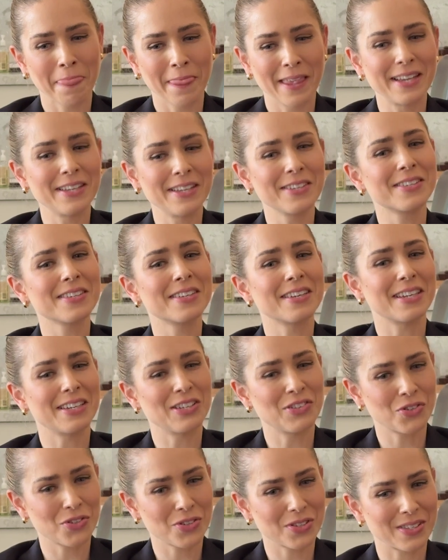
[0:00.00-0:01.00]
isn't it
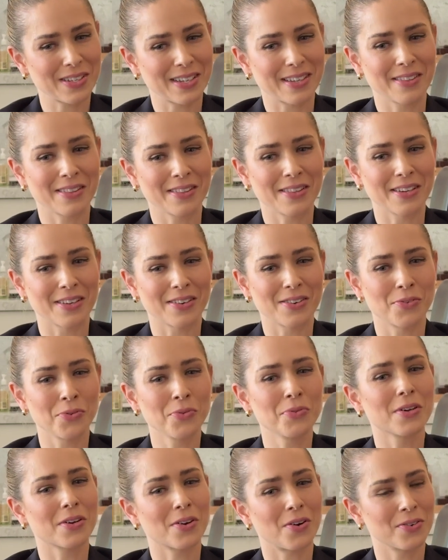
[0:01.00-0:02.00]
interesting that
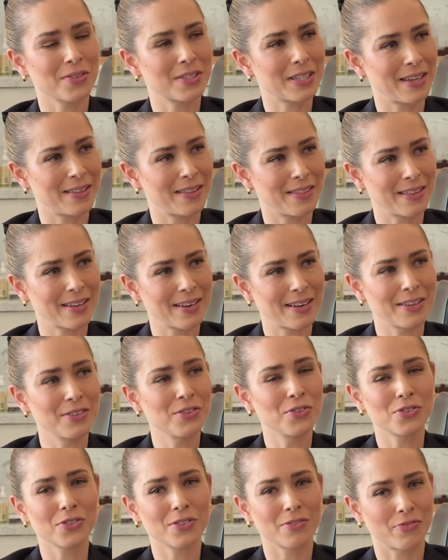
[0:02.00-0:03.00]
all the content that I
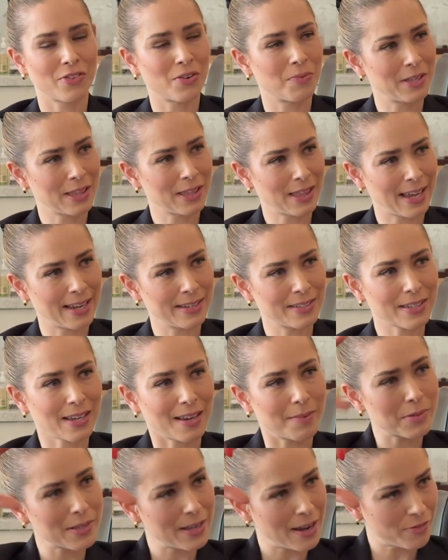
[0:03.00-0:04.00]
used to film in
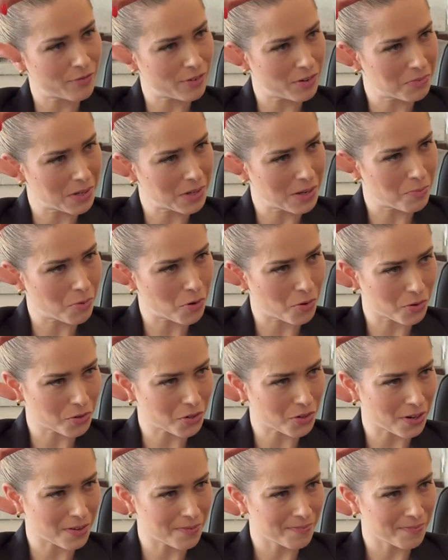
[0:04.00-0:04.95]
landscapes now filmed in portrait?